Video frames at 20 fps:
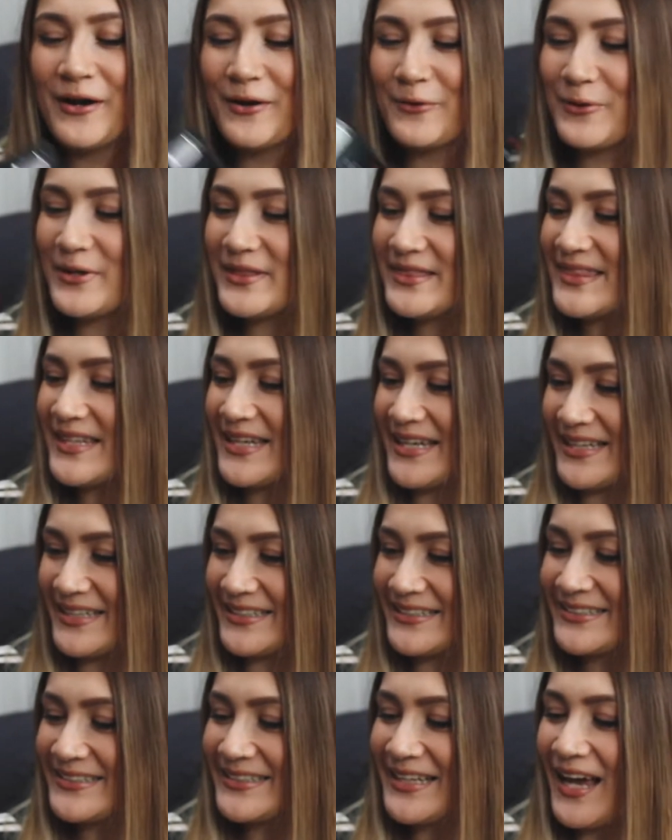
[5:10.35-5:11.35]
with
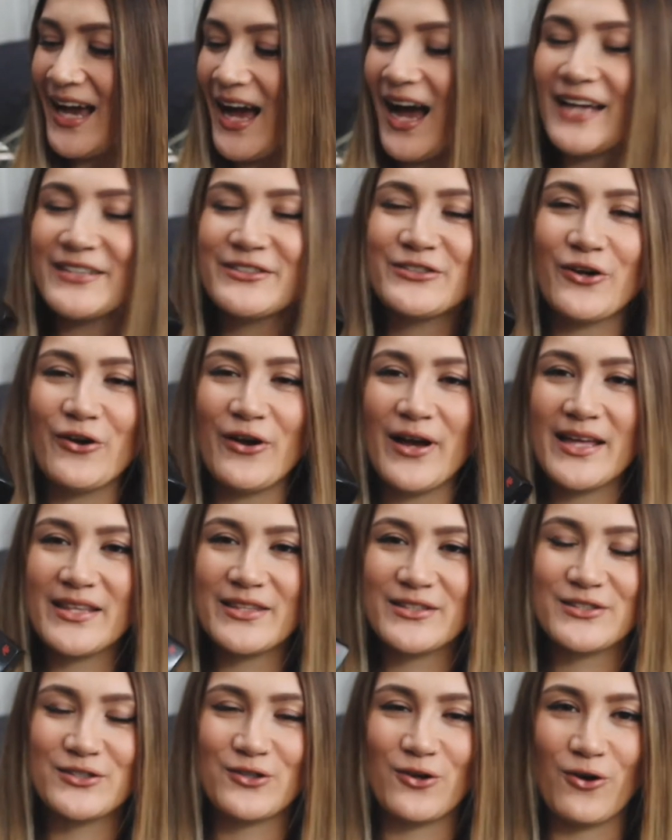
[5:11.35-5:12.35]
this, I saw it at
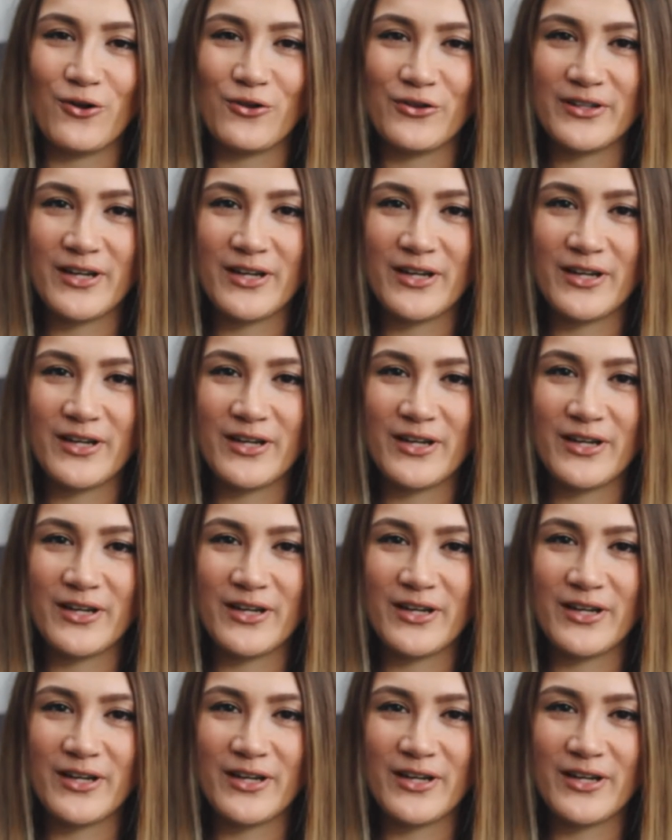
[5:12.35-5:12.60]
the stall.